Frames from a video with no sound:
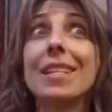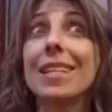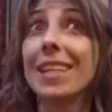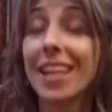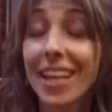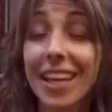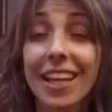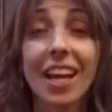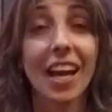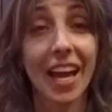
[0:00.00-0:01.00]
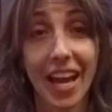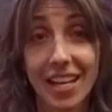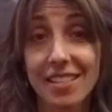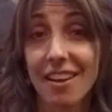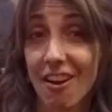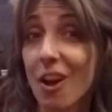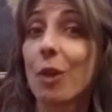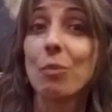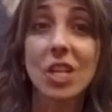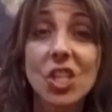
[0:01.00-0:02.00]
kicking ass
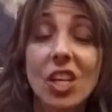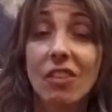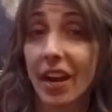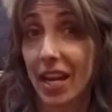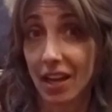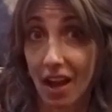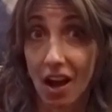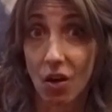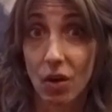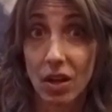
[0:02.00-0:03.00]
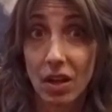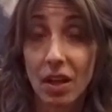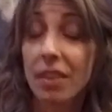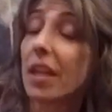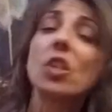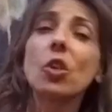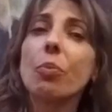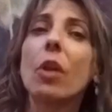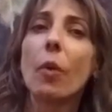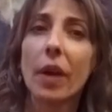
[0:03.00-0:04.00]
on mission right now. Things are
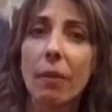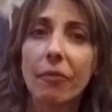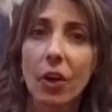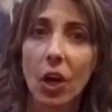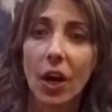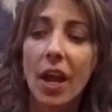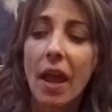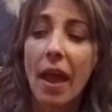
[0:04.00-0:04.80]
blowing up for her.